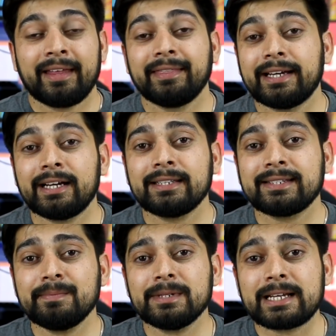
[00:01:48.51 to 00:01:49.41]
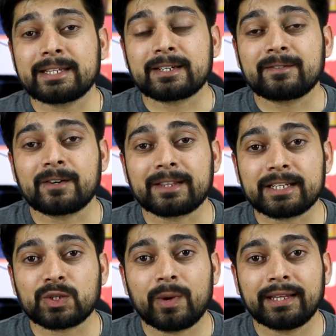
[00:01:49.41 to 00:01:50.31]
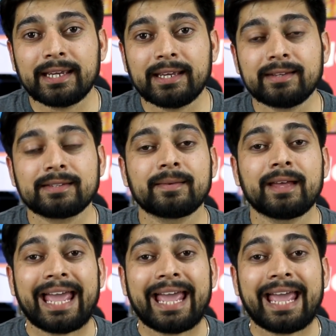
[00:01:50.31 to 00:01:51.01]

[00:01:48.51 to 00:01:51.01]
The simple answer for this one is